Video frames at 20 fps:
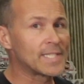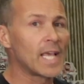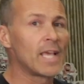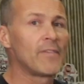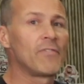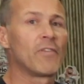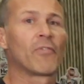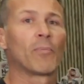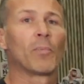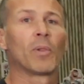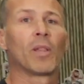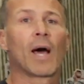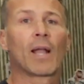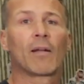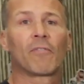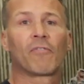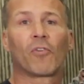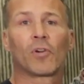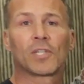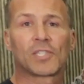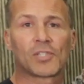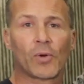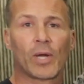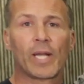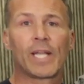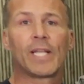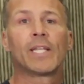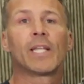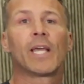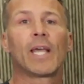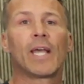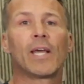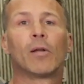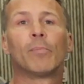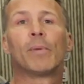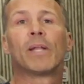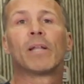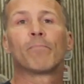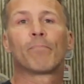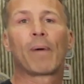save you from a lot of frustrating
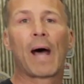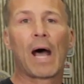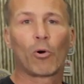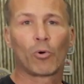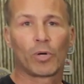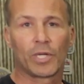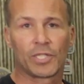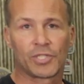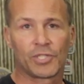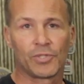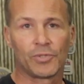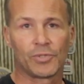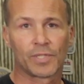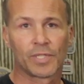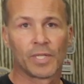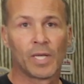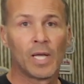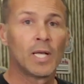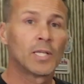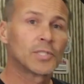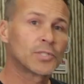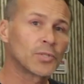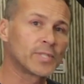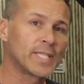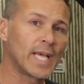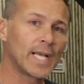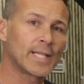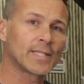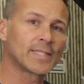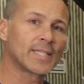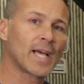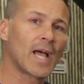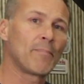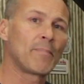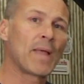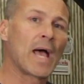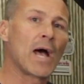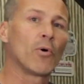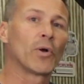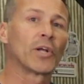intermittent power issues. So take the
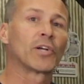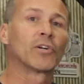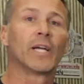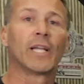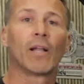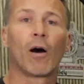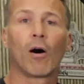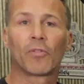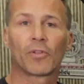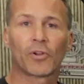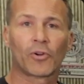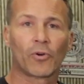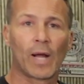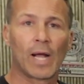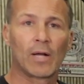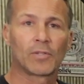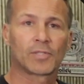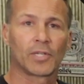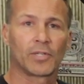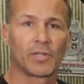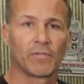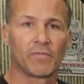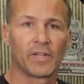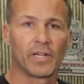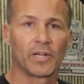time now and clean all the grounds on your